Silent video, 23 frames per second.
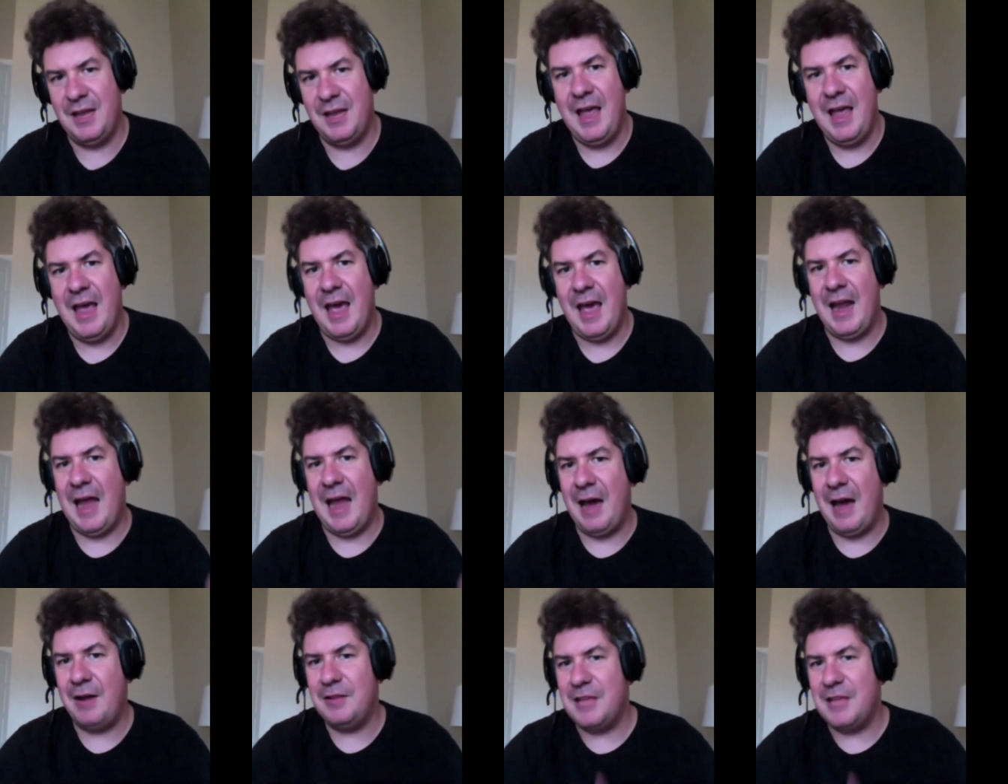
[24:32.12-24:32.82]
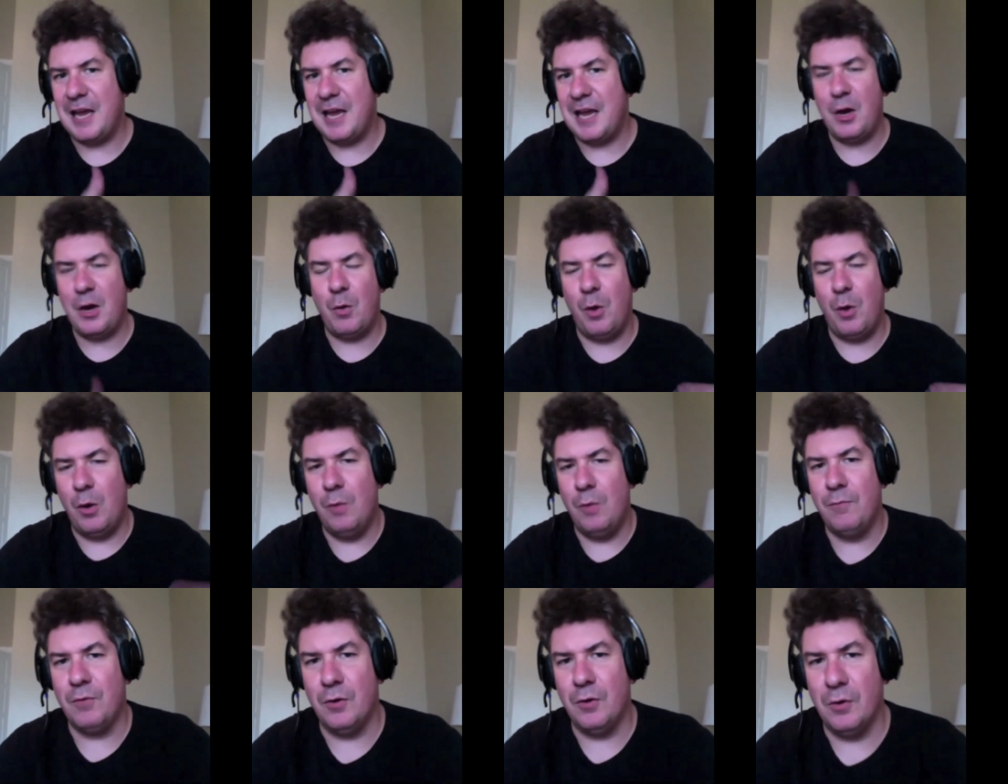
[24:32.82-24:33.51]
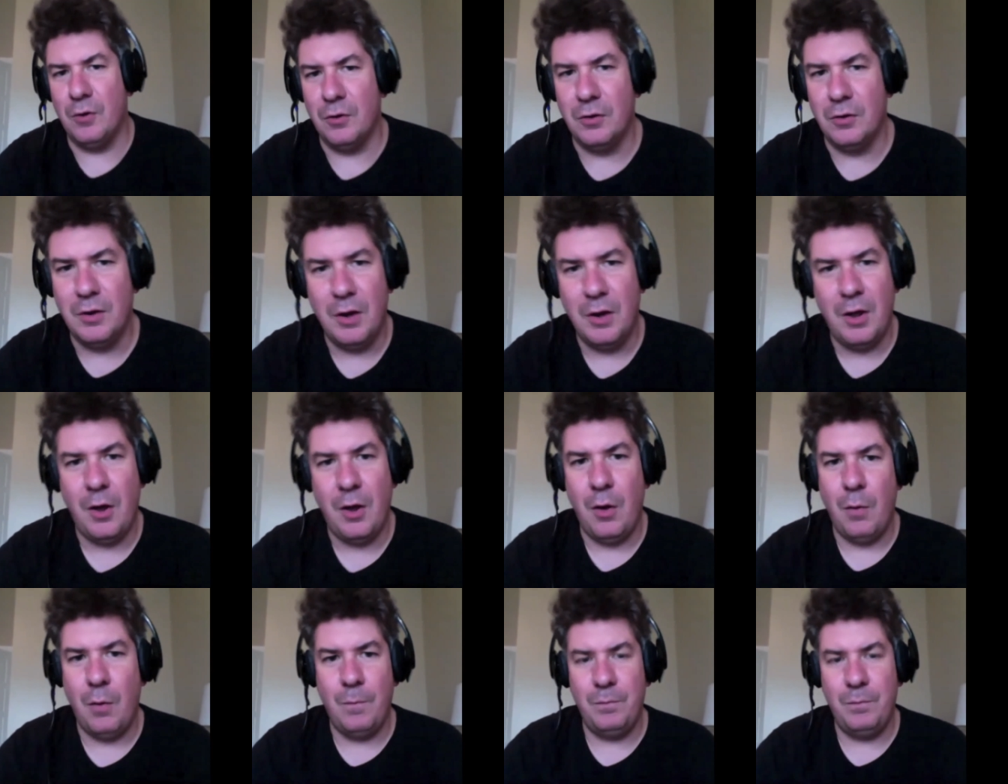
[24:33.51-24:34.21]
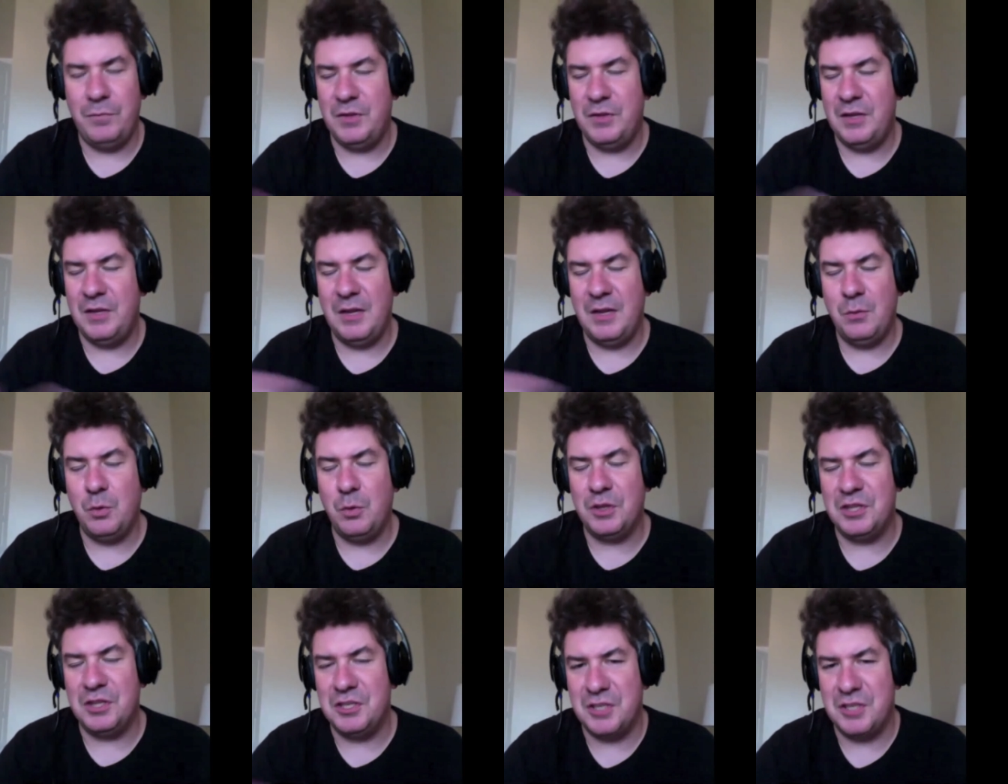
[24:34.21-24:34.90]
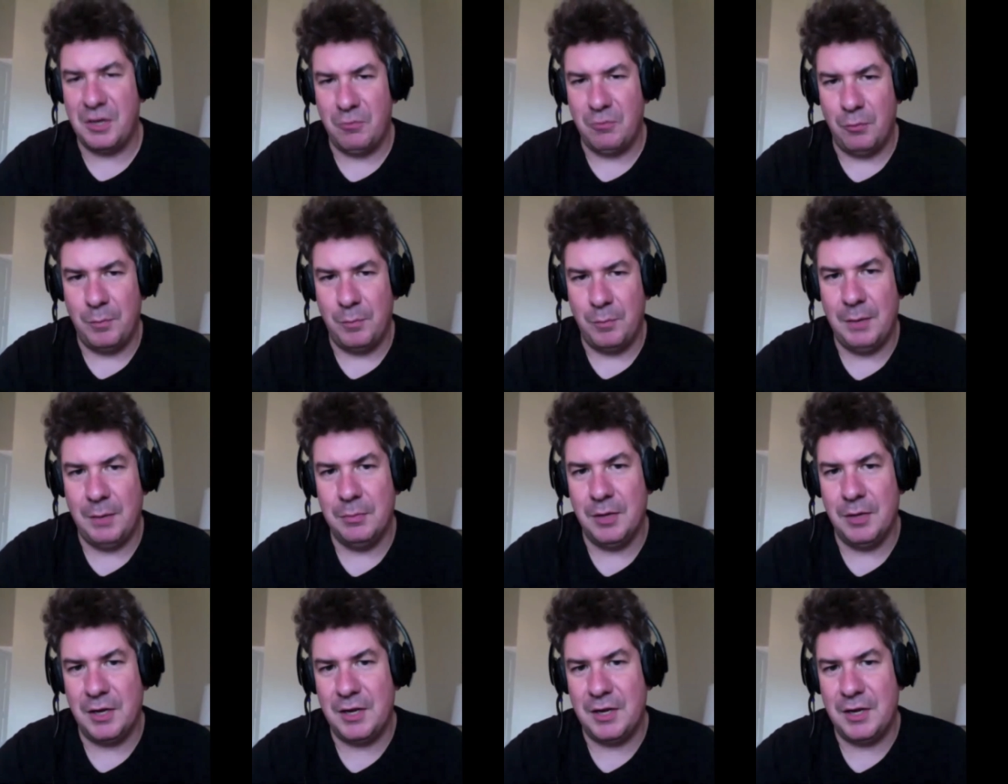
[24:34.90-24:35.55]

And how did that go over with the general public?